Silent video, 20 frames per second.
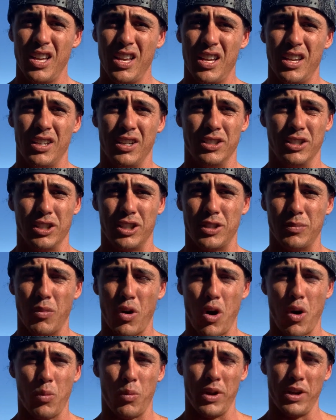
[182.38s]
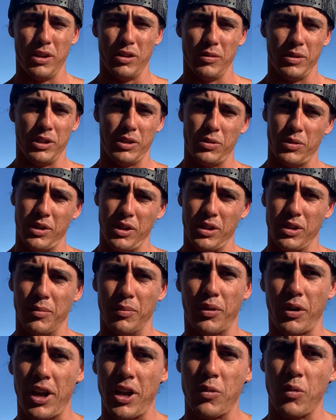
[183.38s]
There's a small window between the
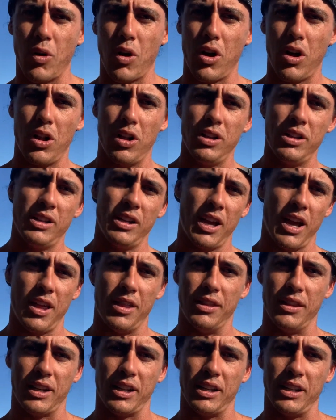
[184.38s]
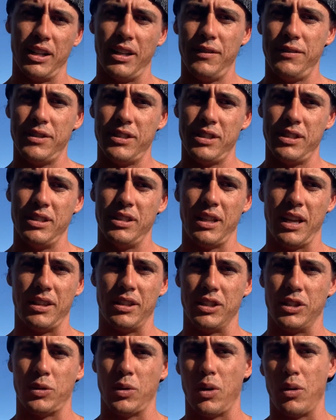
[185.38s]
break wall and the cliffs that the
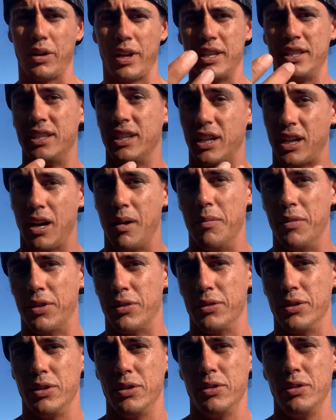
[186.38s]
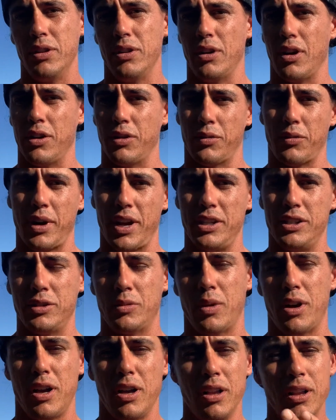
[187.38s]
swell gets to come through on the right
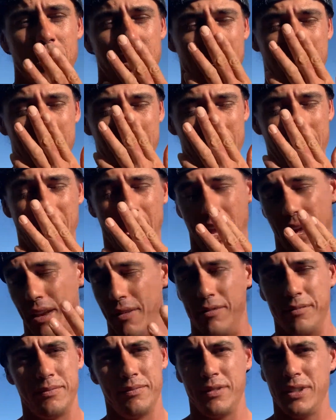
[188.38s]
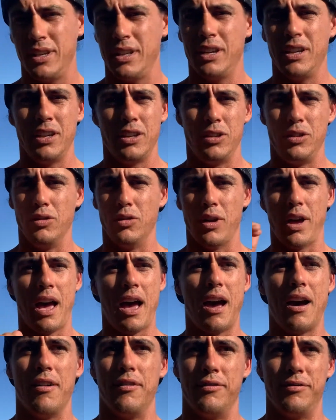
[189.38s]
swell, and you'll
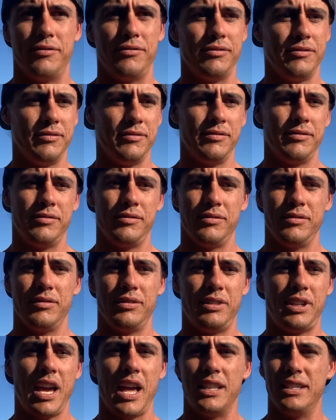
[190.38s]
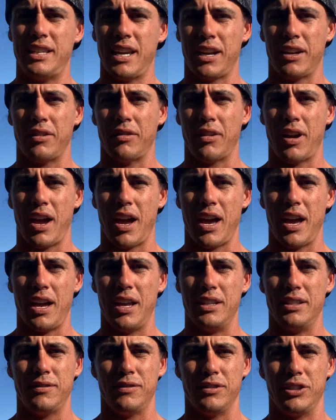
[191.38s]
have 10-second
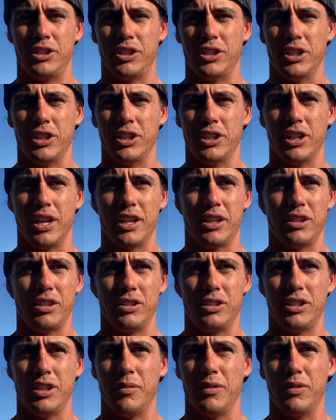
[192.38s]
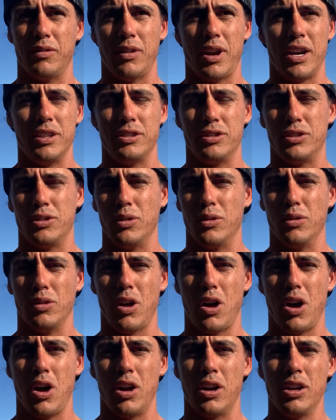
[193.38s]
rides for sure. There's some of the rides are so
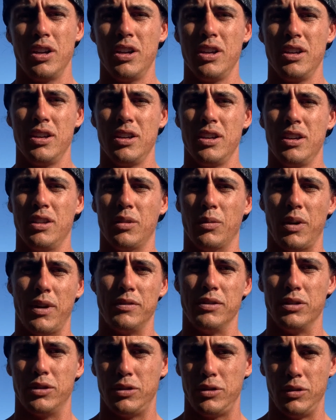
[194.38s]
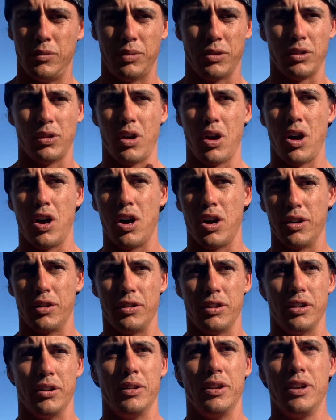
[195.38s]
long. The waves are super long.
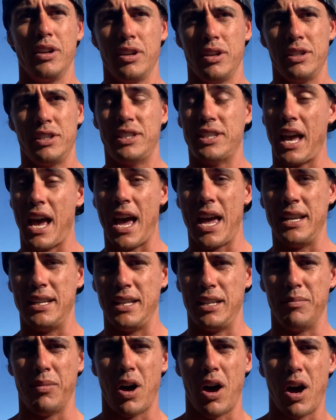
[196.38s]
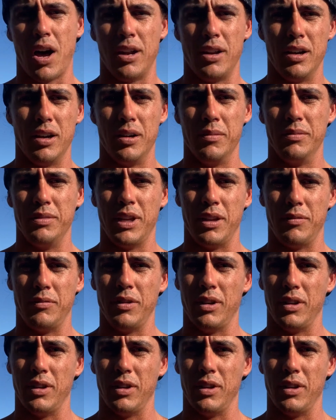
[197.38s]
They're sandy bottom and